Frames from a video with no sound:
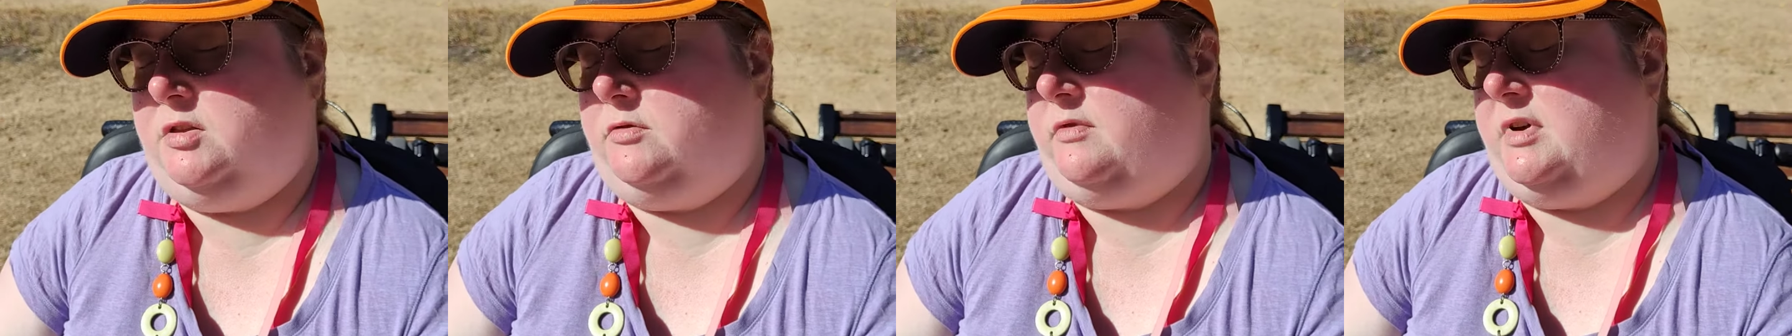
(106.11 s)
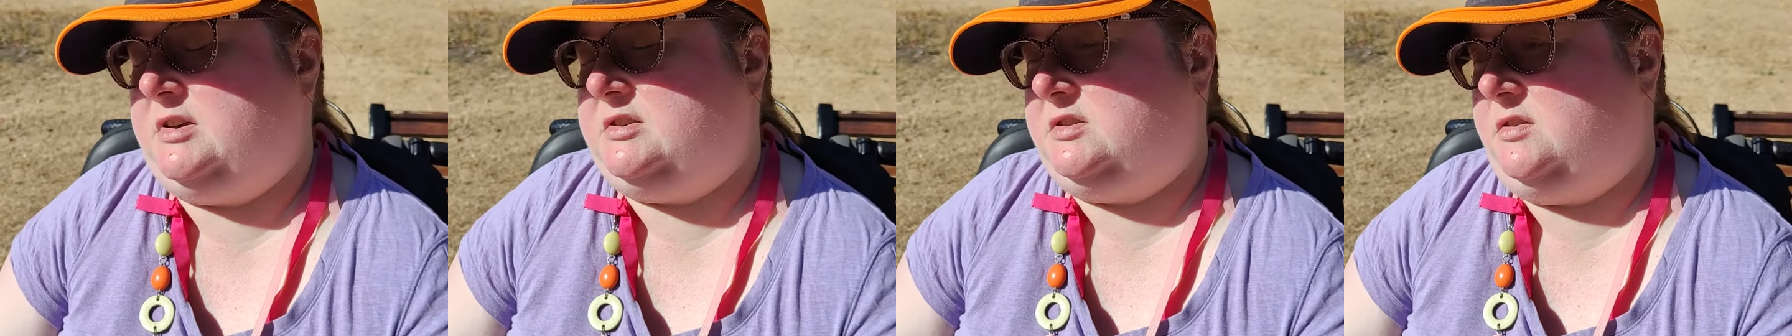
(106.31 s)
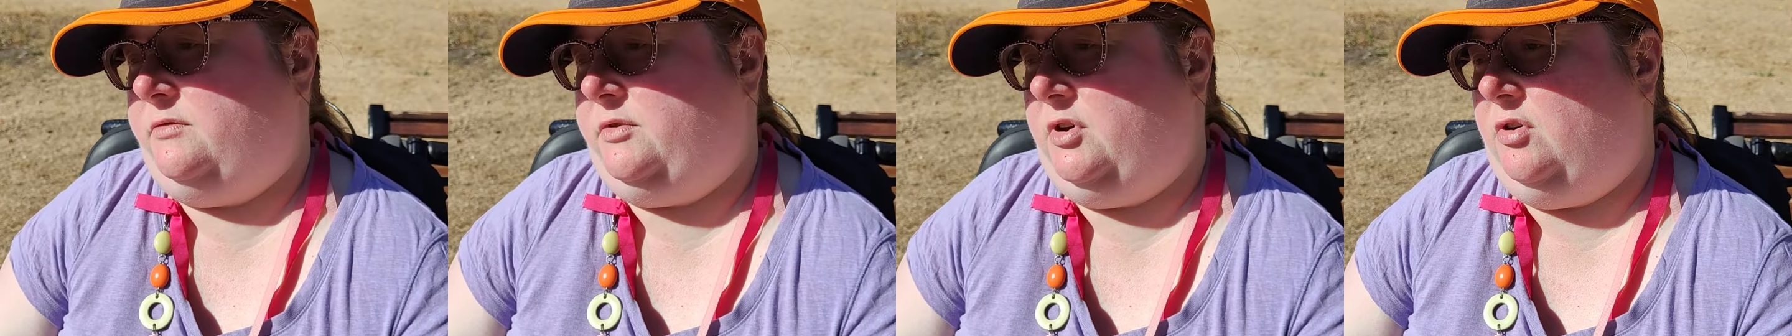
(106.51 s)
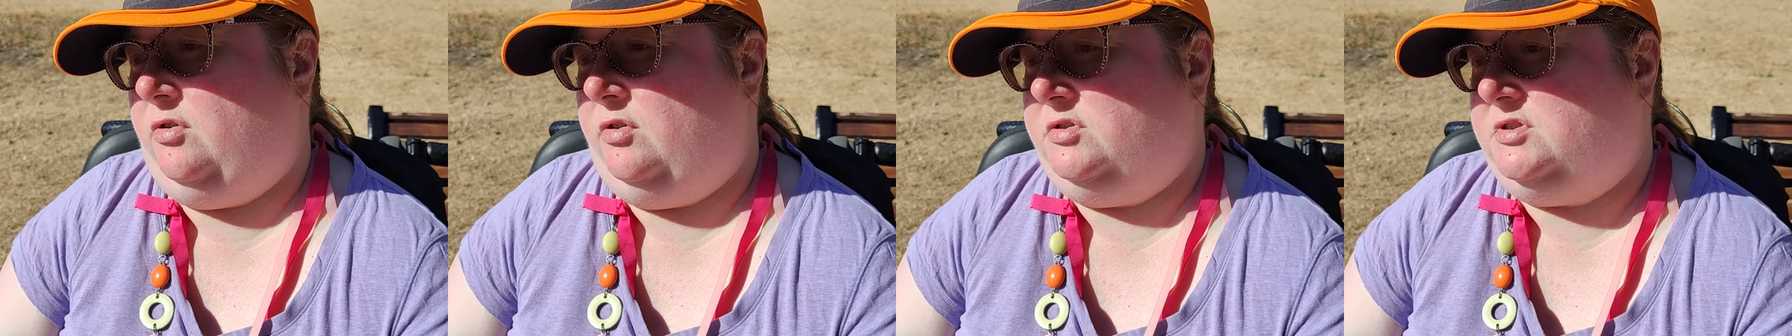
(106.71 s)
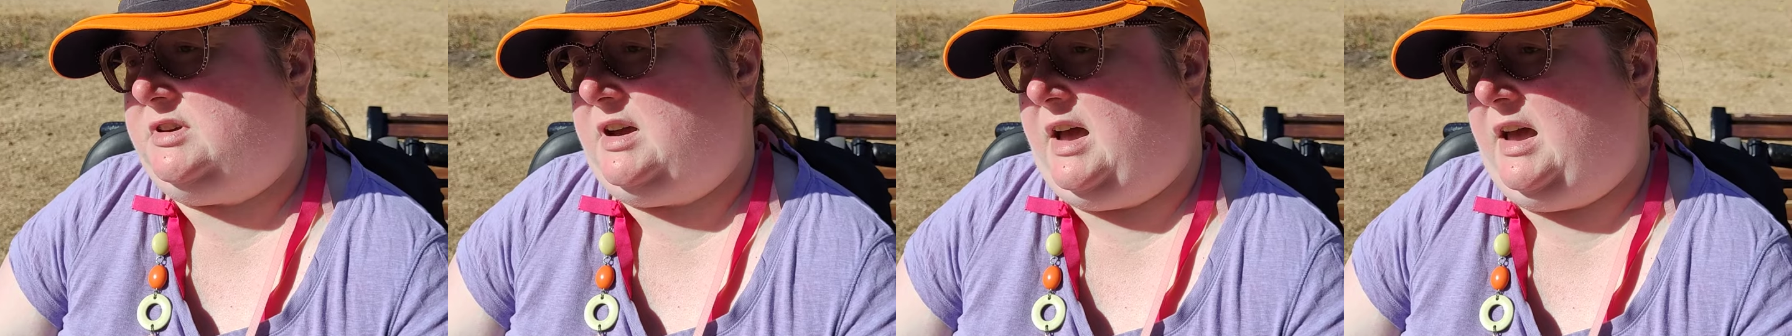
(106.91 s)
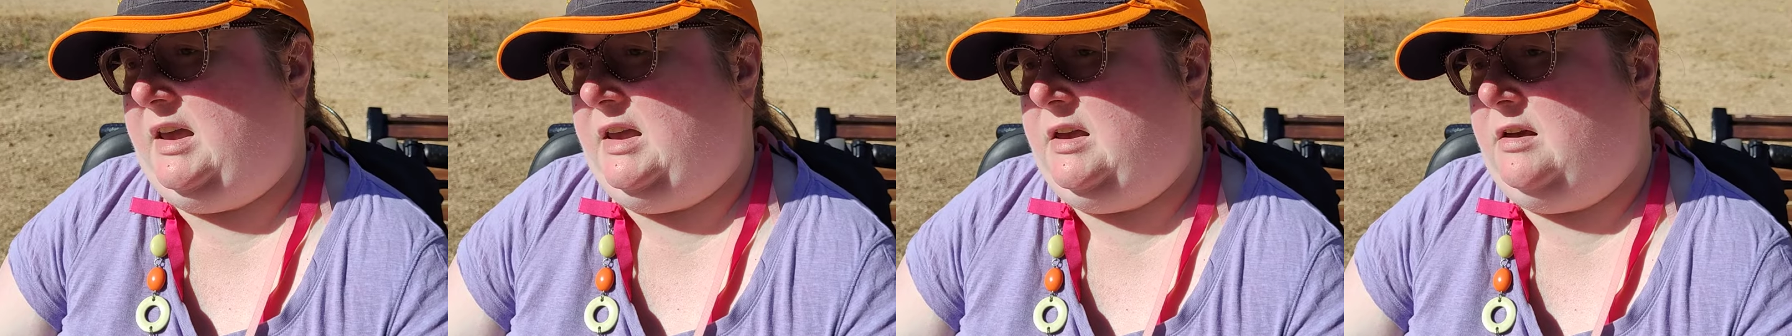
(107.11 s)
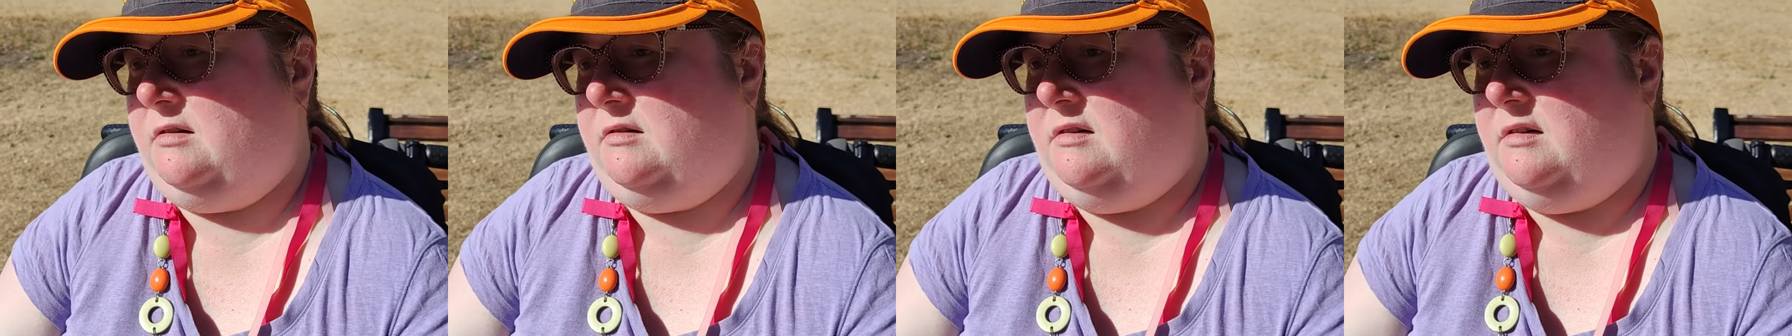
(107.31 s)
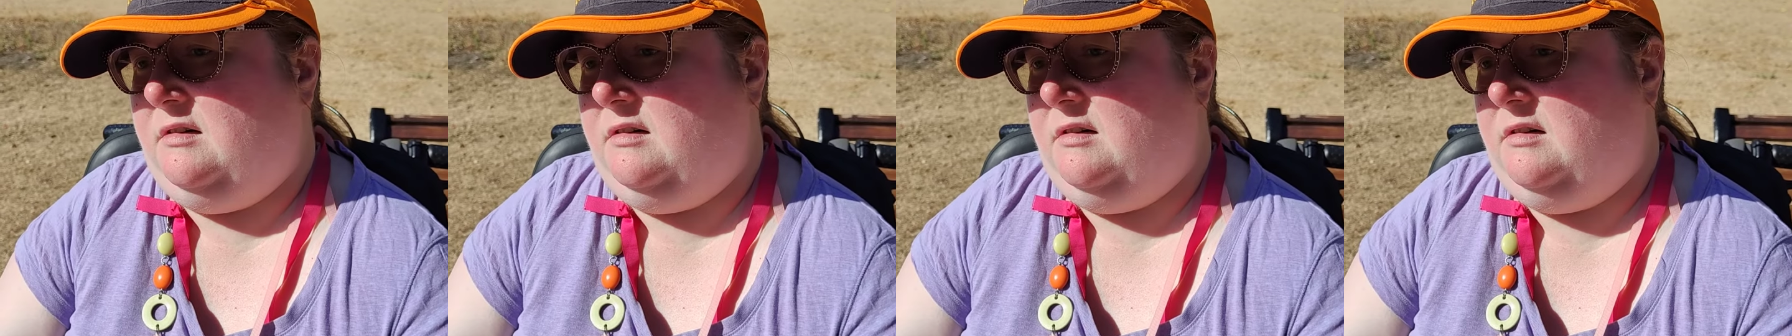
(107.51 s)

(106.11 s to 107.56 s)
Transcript: the rest of your day.